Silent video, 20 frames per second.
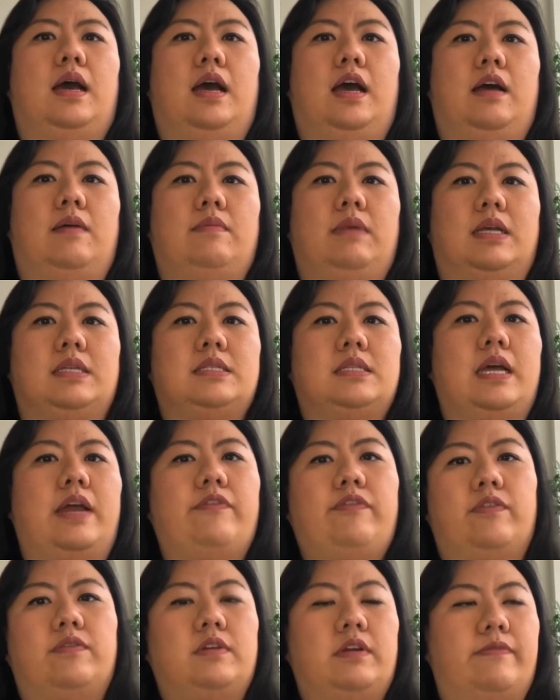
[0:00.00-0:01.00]

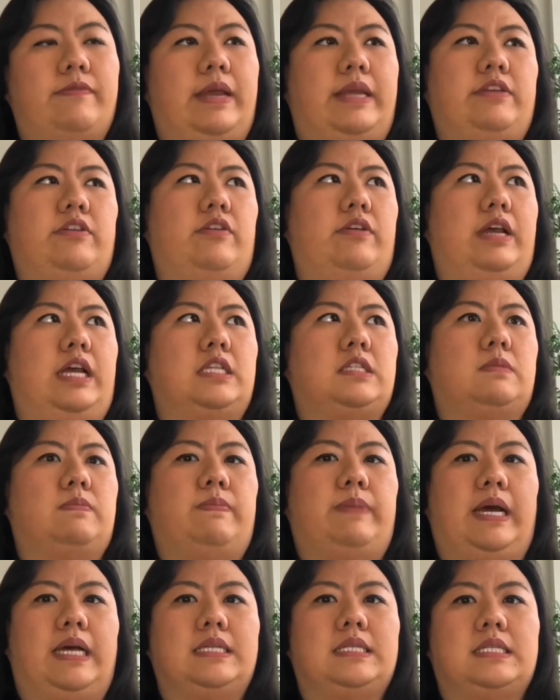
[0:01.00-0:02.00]
Aside from your venue, it's
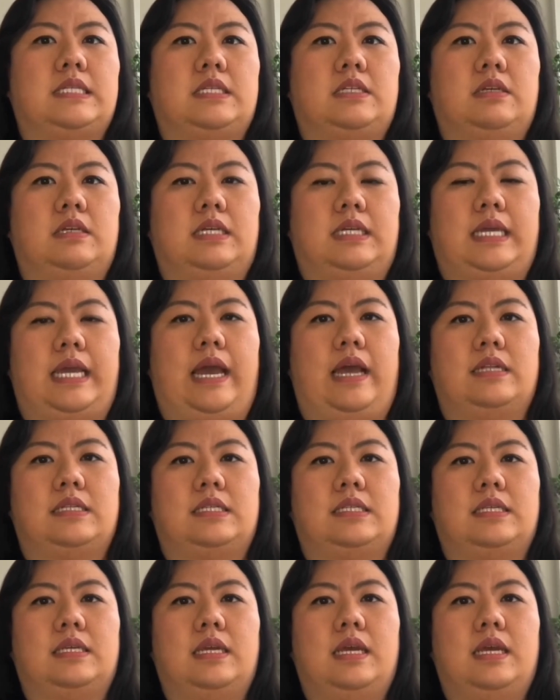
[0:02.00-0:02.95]
best to get